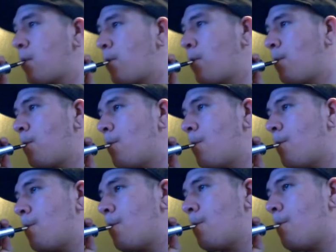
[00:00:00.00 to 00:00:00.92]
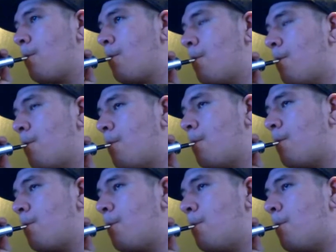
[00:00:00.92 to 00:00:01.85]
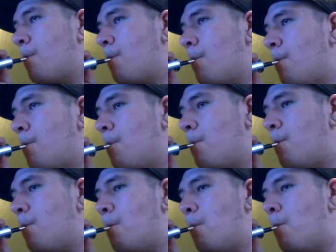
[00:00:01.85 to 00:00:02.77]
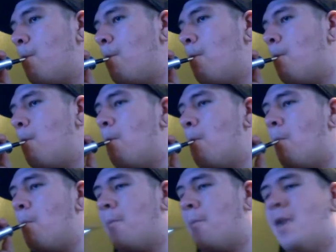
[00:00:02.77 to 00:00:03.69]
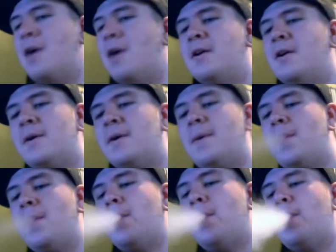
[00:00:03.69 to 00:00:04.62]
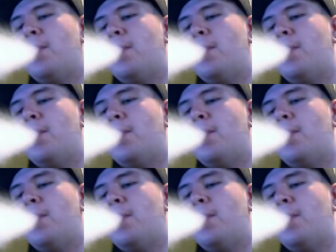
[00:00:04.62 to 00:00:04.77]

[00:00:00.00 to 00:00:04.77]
(silence)